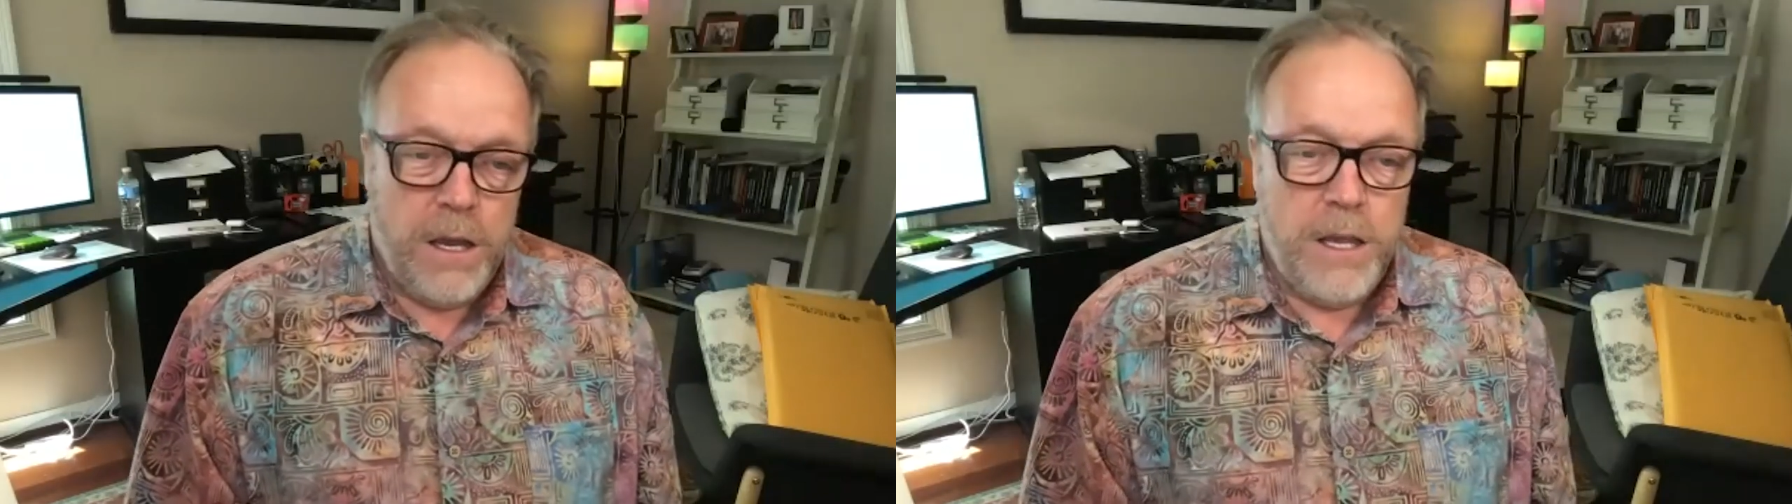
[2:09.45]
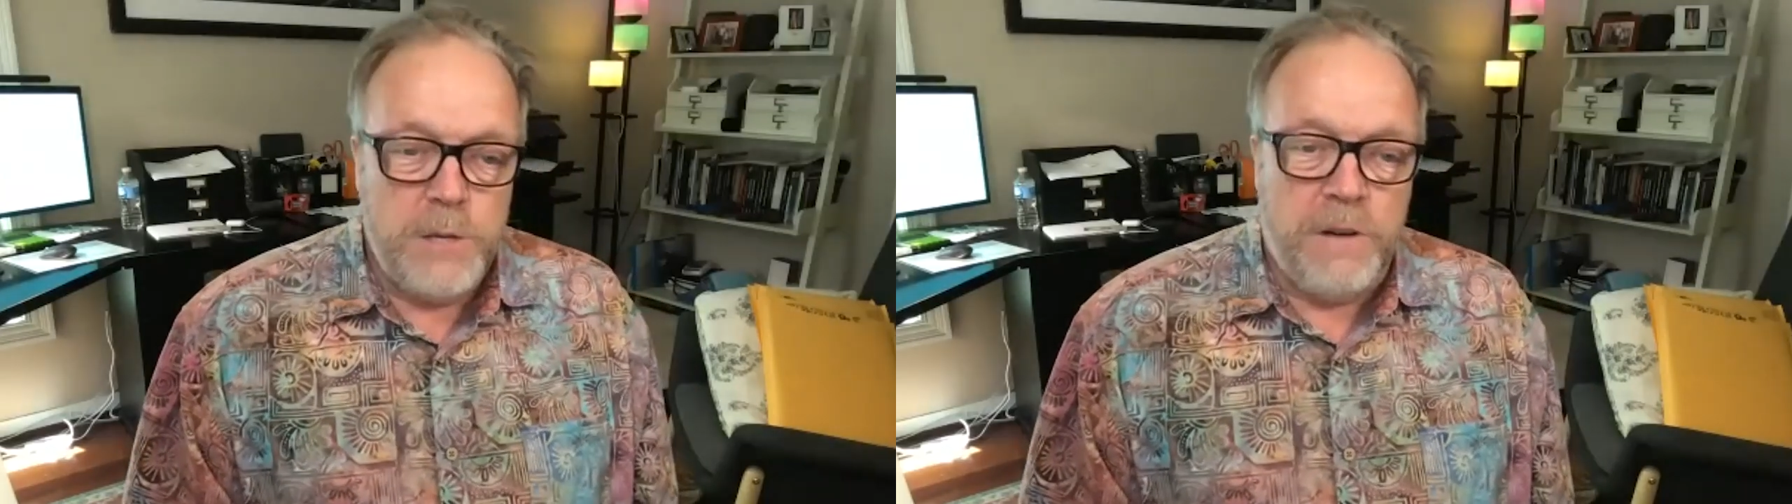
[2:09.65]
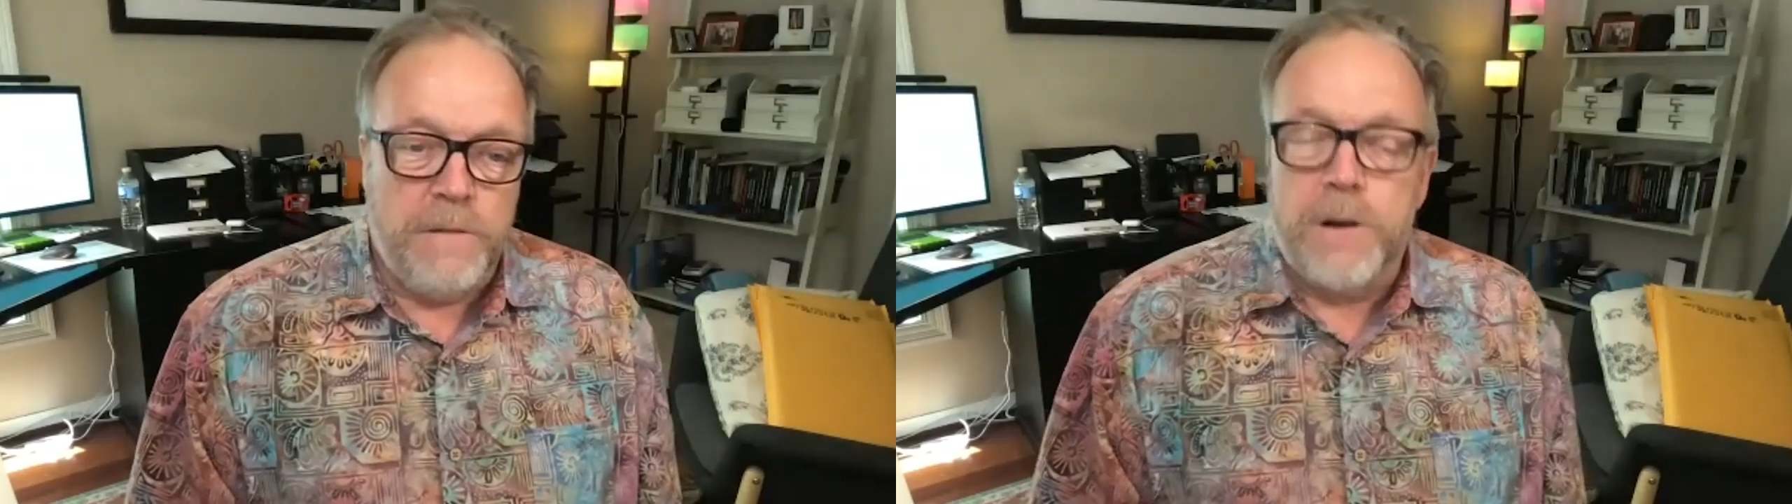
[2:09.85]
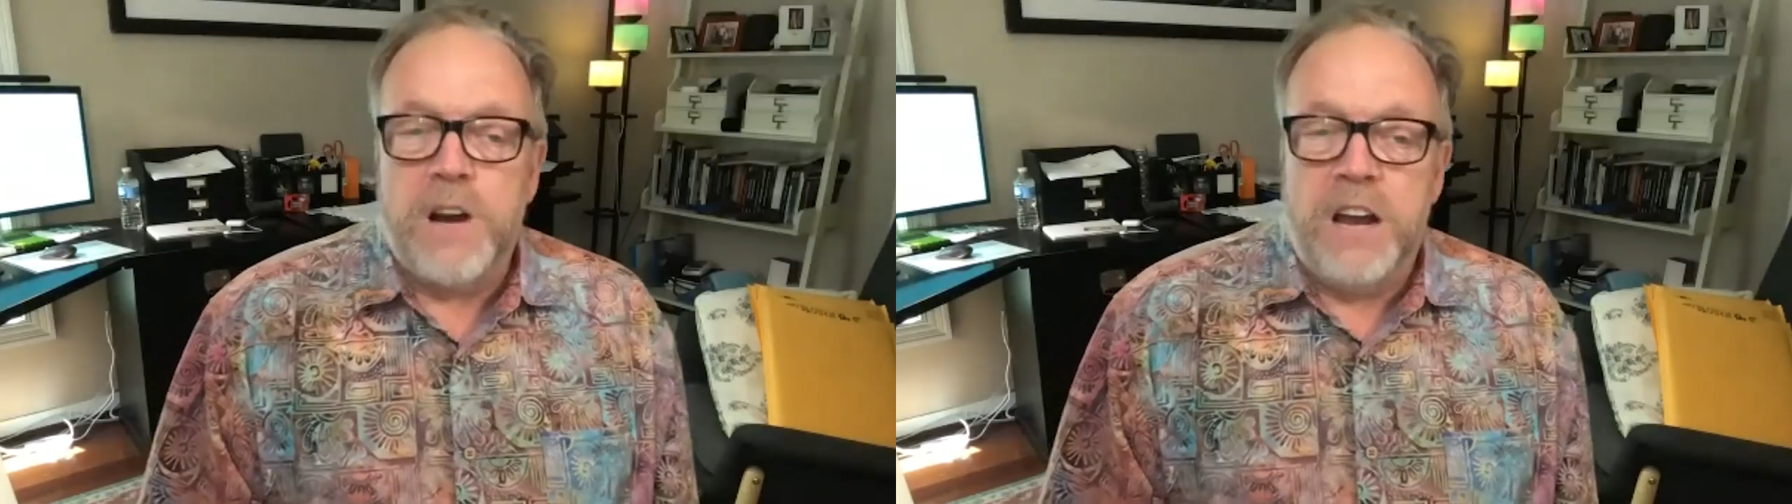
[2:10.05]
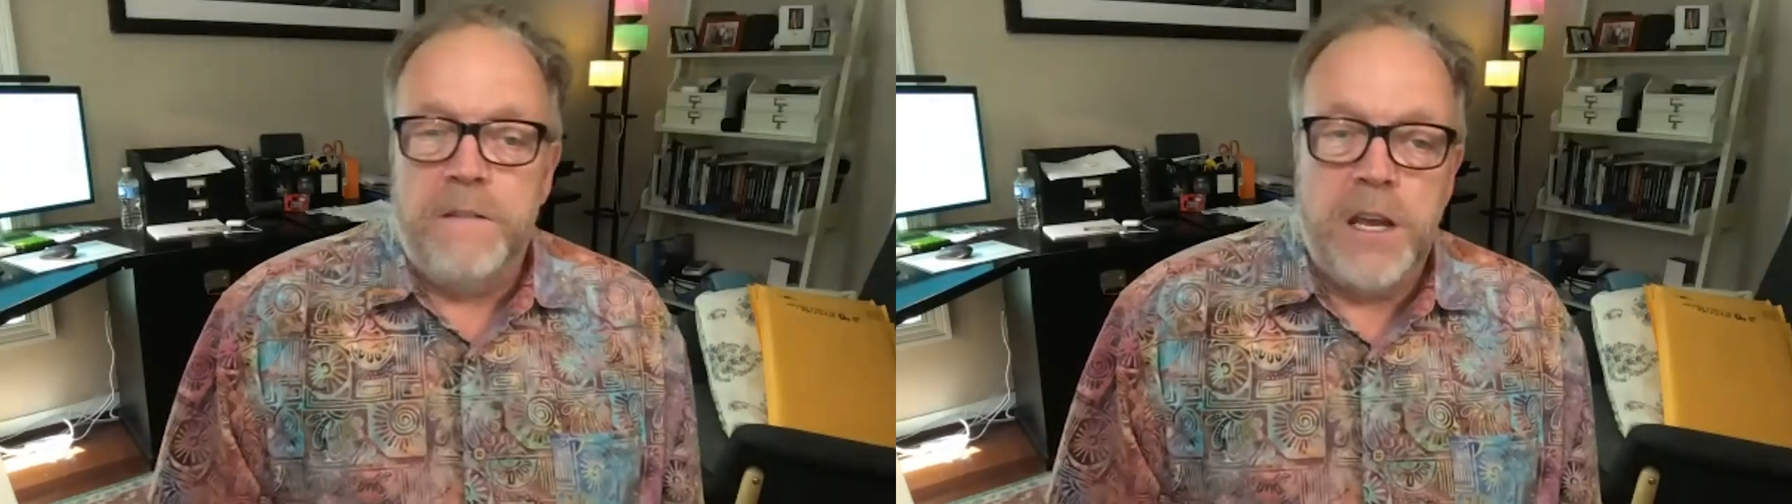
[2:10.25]
He's been
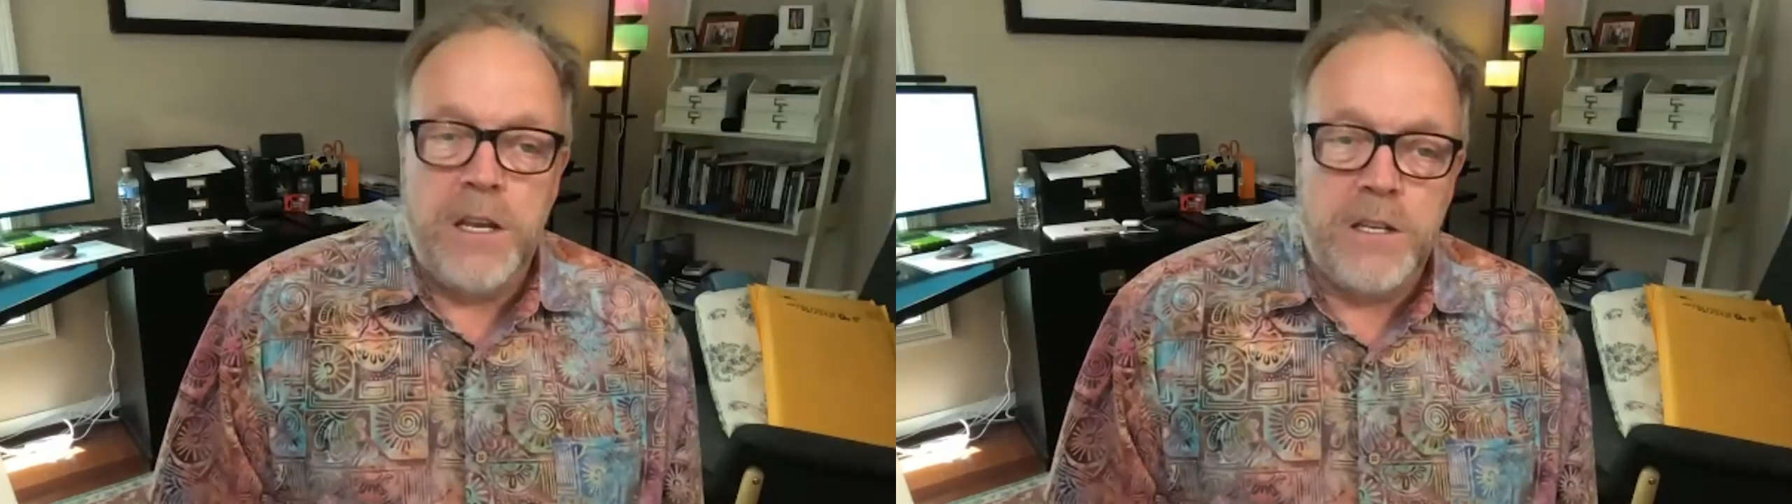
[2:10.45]
photographing in